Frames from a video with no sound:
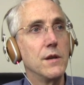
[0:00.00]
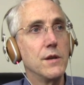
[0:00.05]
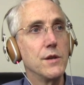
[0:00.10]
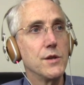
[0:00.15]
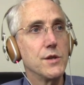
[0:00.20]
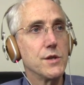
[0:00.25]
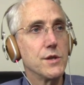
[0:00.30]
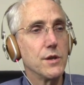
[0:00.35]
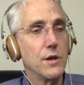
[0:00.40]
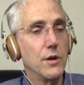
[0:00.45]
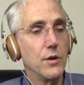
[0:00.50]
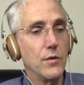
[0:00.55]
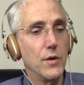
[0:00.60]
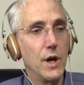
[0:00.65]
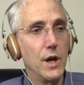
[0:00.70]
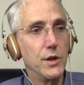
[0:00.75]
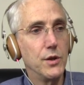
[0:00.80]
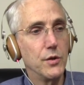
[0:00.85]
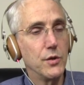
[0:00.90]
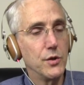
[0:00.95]

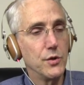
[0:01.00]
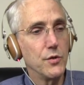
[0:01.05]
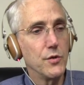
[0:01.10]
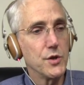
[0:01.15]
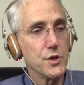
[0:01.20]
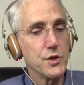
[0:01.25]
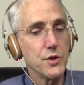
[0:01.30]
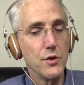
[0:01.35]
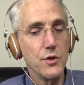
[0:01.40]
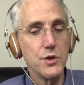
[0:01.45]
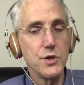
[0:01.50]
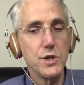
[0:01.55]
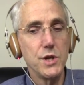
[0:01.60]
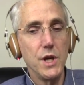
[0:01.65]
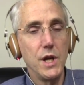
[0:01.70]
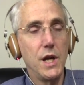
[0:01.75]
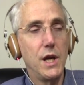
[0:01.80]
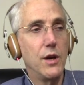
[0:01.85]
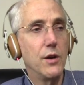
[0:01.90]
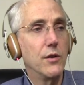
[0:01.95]
So you can do a
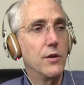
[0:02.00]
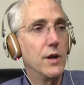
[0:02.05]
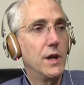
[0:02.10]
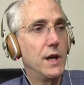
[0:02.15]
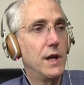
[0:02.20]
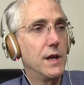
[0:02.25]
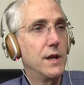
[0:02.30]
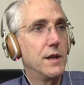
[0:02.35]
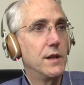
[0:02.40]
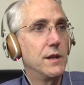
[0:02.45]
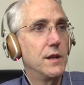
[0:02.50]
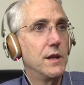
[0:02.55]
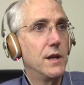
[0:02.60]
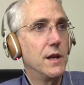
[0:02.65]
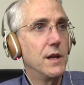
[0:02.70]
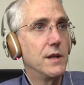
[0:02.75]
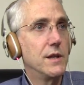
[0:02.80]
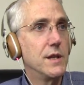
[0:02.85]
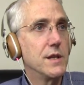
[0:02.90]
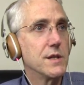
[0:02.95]
search here in
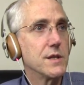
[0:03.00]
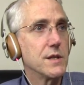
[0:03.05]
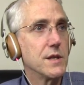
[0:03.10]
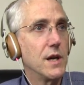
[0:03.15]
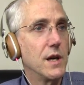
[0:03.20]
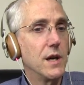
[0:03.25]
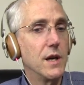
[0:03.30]
this